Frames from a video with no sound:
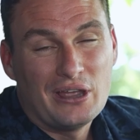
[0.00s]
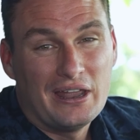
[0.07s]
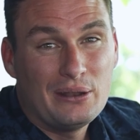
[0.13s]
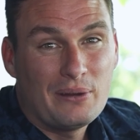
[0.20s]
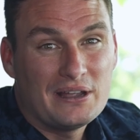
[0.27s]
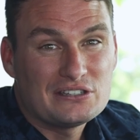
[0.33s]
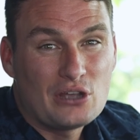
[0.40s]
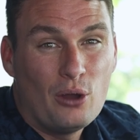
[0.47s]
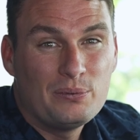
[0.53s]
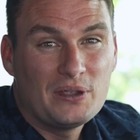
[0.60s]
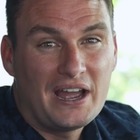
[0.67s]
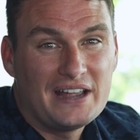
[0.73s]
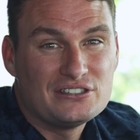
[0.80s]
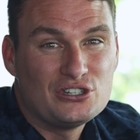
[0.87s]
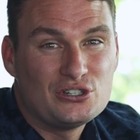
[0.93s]
So, anyways, I hope
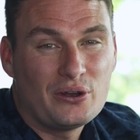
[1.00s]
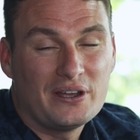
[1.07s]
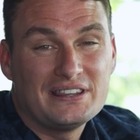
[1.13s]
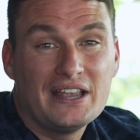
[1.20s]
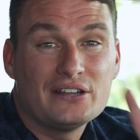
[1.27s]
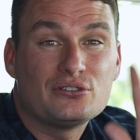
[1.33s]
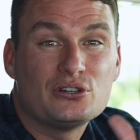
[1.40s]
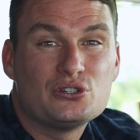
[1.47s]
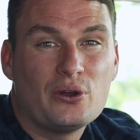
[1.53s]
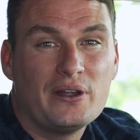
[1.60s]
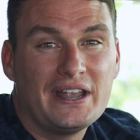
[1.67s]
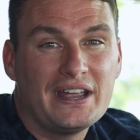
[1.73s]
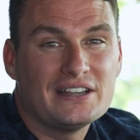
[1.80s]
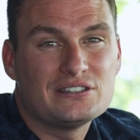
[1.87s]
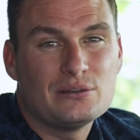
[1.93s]
you guys enjoyed. Thanks for
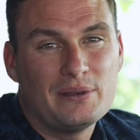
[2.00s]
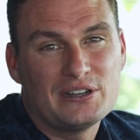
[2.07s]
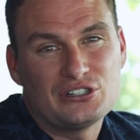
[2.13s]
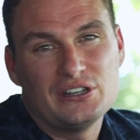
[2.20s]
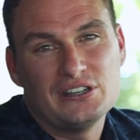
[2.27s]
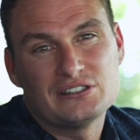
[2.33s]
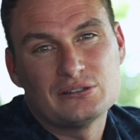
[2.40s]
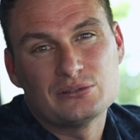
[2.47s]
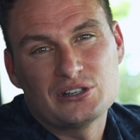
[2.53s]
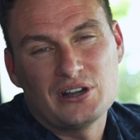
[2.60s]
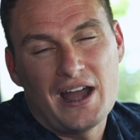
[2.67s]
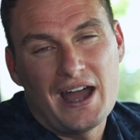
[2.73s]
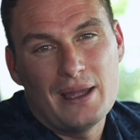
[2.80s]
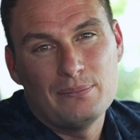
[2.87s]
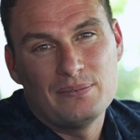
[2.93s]
joining us, and make sure you
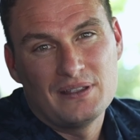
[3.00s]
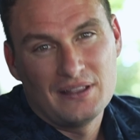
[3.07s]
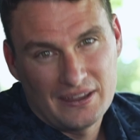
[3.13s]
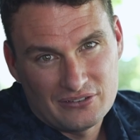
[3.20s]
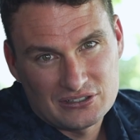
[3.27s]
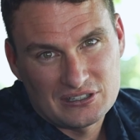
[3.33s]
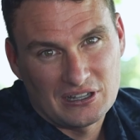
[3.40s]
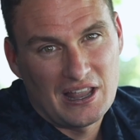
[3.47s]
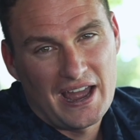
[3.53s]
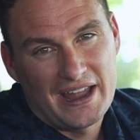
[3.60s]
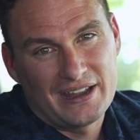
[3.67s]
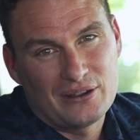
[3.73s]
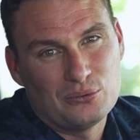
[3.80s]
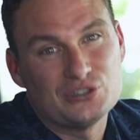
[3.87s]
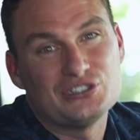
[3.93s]
subscribe, leave us a
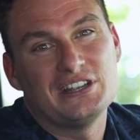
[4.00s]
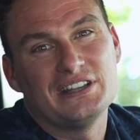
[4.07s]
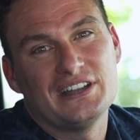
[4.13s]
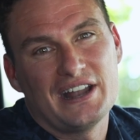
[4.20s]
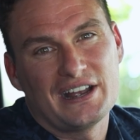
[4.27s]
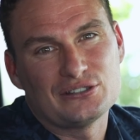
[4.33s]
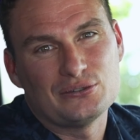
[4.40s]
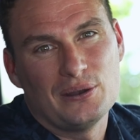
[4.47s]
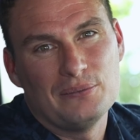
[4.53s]
like. We'll see you in the next